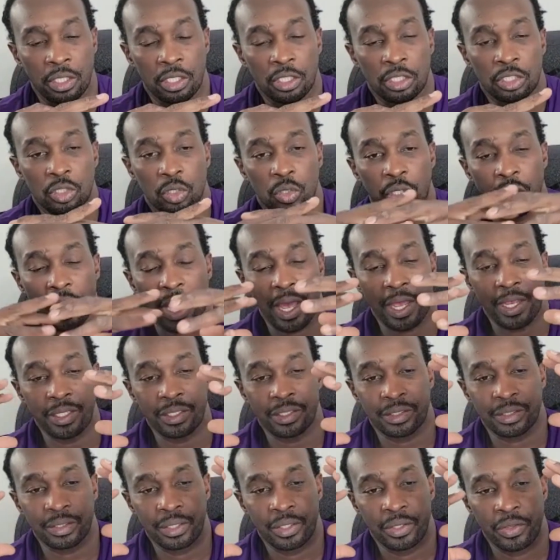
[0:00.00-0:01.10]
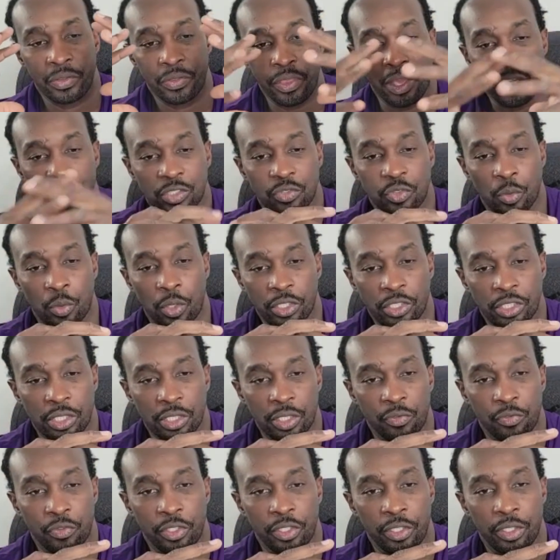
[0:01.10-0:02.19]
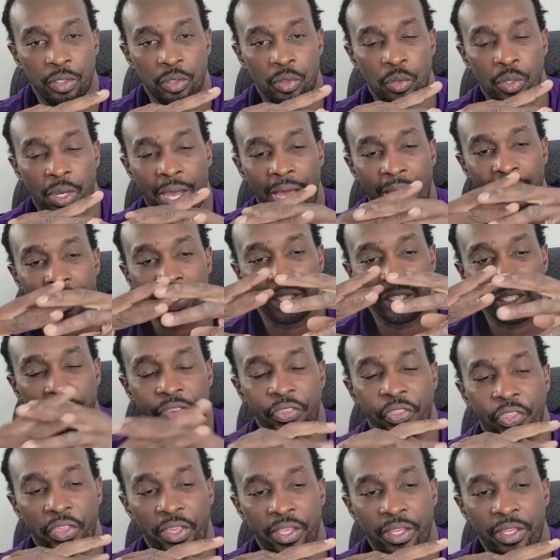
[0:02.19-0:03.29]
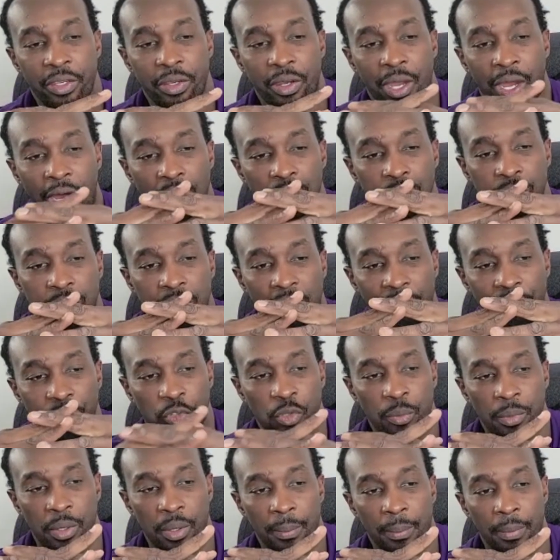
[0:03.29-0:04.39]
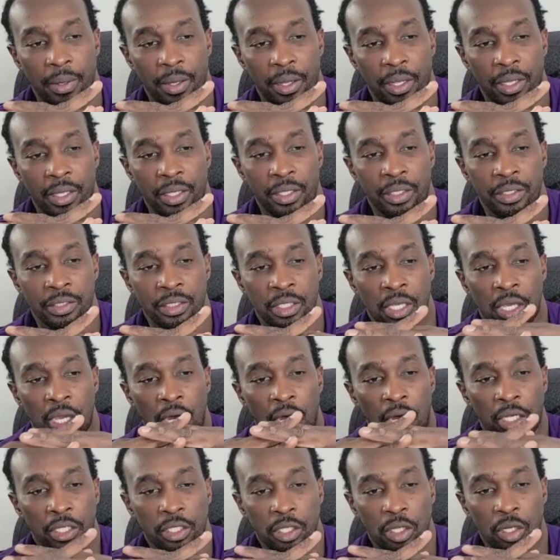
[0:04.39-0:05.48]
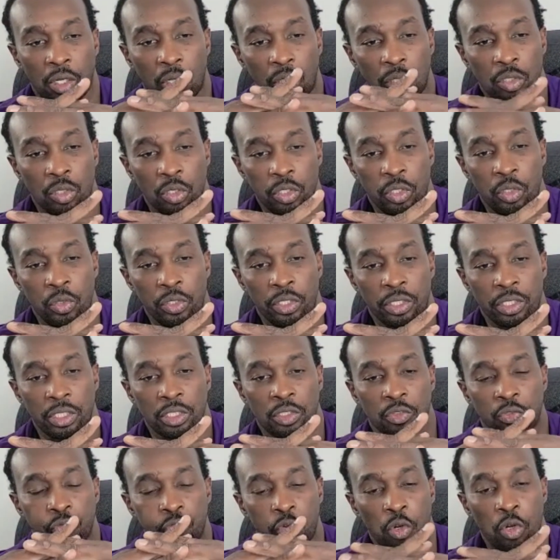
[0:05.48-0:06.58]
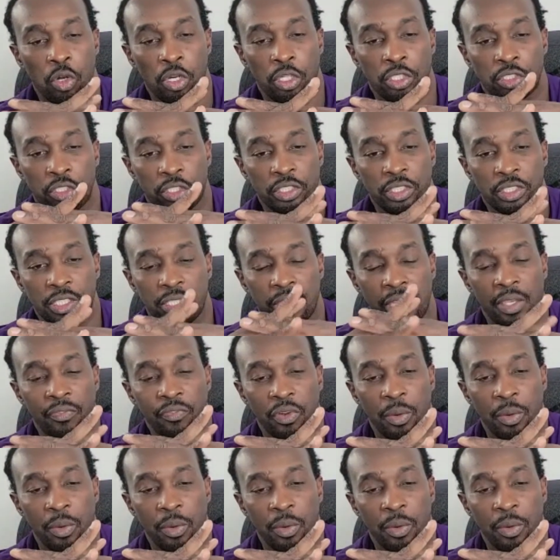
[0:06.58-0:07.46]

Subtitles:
So guys, thanks for watching the video. Another thing you always have to remember is on the auto unit is 400 CFM